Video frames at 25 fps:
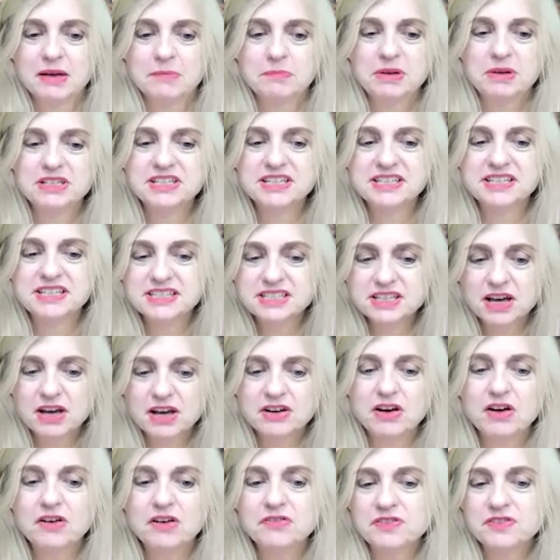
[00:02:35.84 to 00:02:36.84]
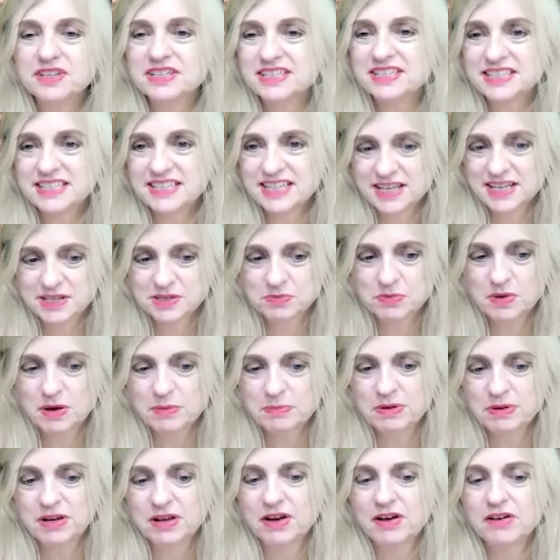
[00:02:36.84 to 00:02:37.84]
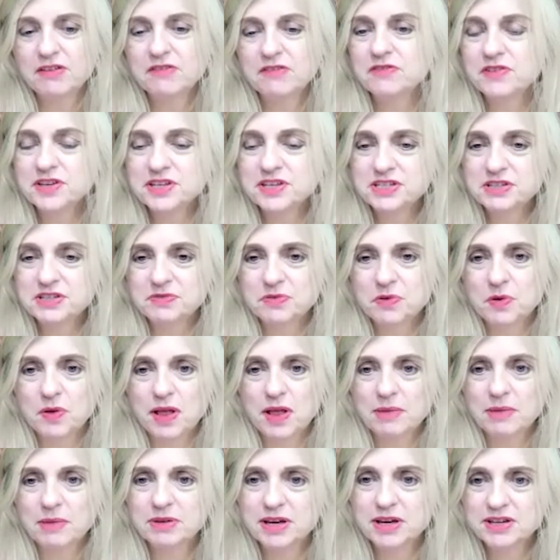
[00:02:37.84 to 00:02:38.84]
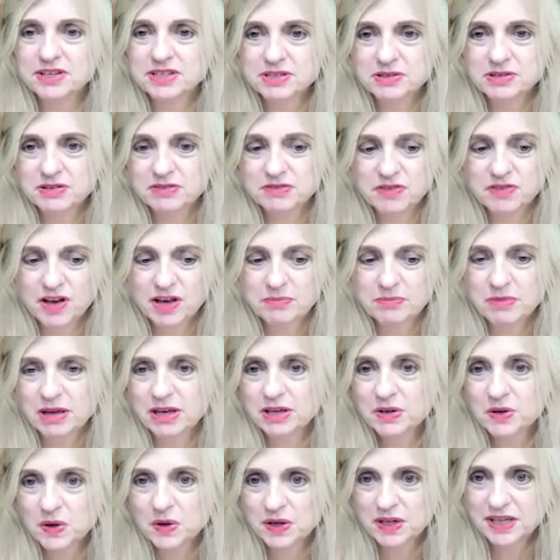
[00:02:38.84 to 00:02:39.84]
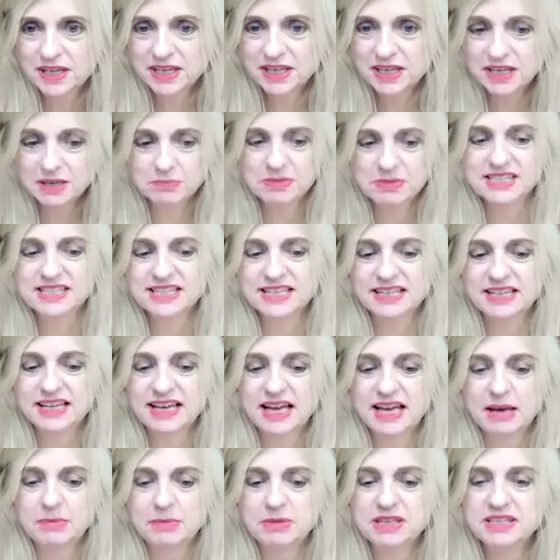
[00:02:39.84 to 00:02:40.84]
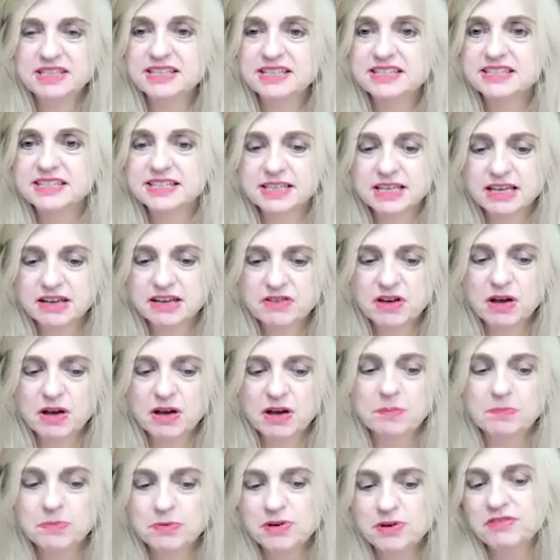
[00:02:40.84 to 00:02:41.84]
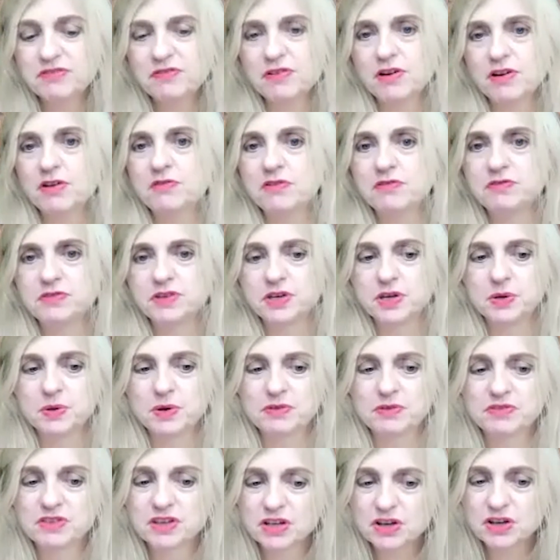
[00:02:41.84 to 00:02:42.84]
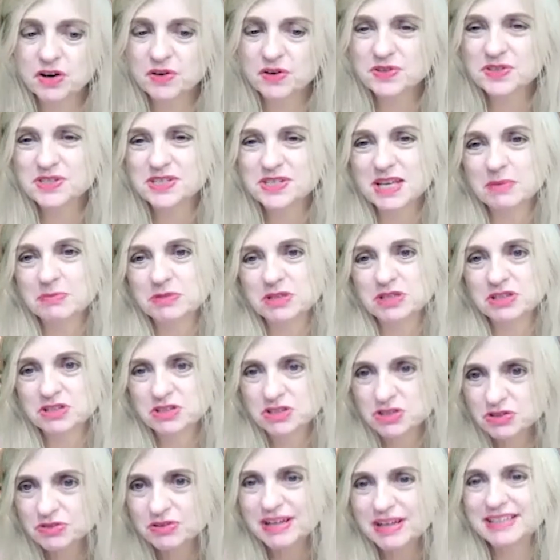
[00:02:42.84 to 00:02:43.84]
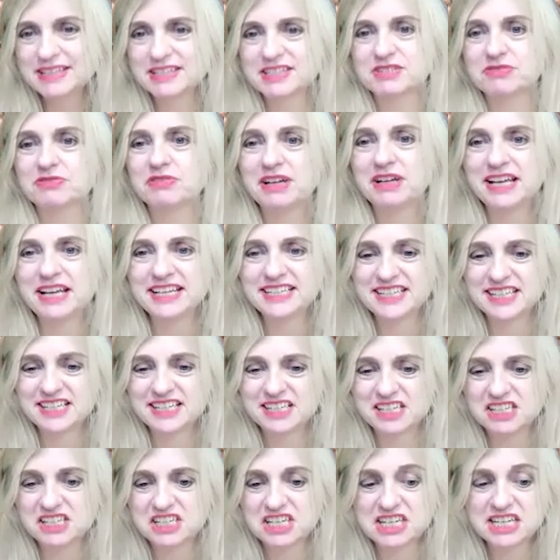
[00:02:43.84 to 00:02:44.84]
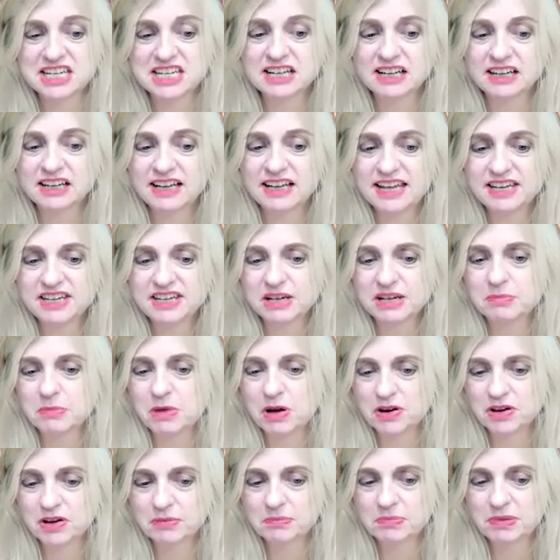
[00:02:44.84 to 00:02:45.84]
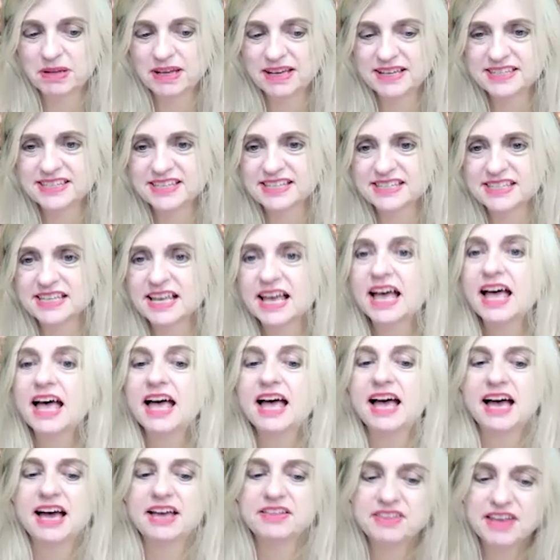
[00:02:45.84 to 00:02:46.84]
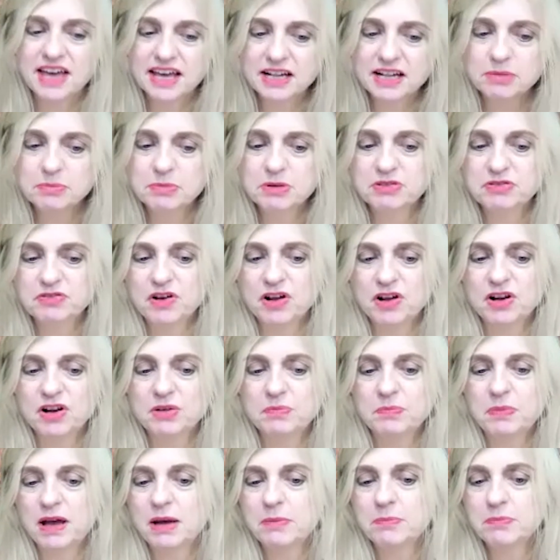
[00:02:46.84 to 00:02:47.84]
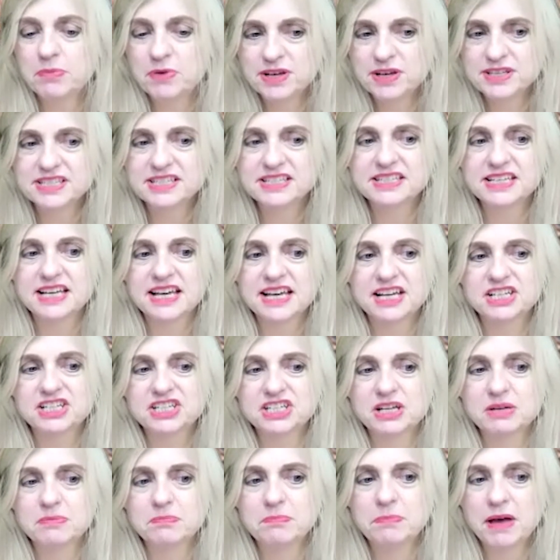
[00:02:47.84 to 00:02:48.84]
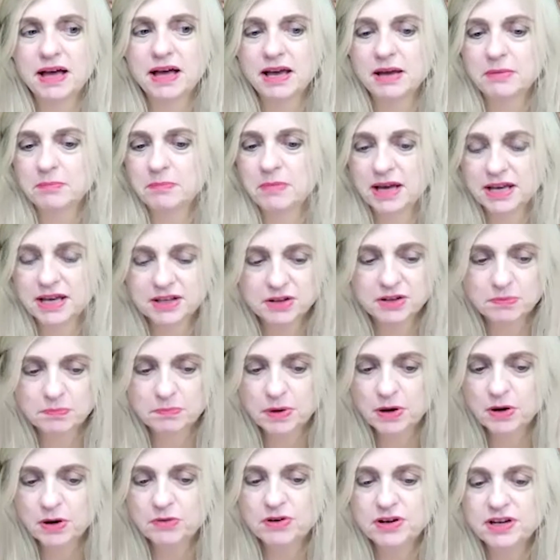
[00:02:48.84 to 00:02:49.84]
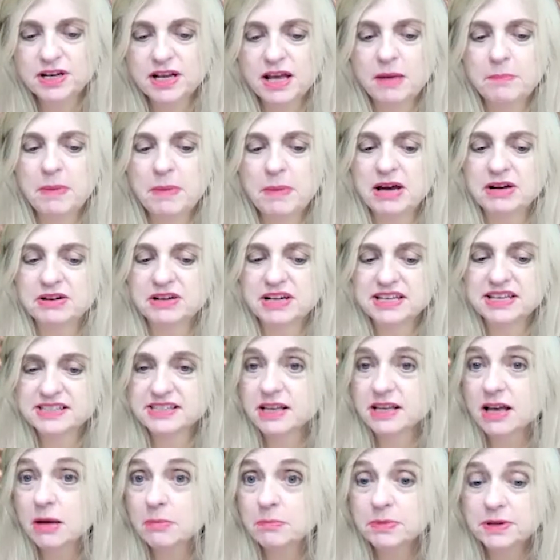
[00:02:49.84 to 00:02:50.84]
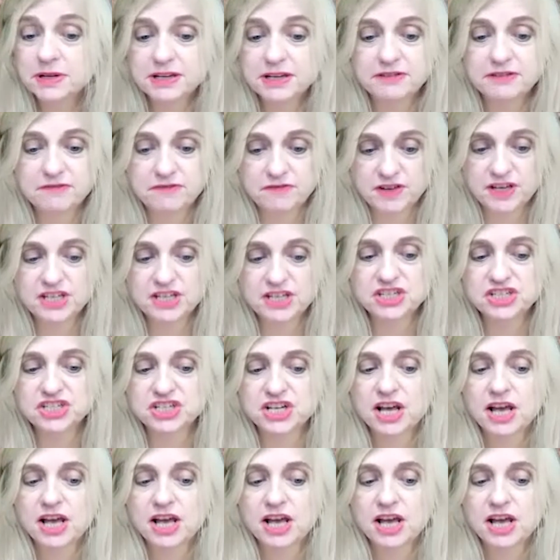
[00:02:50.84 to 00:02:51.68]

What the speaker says: But to start off today's webinar, first of all, I'm going to invite my colleague, Mateena Hammad, to give a brief overview of the concept and trends relating to digital lending marketplaces. And that'll be followed by a presentation by Michael Bowren about his company, Finch,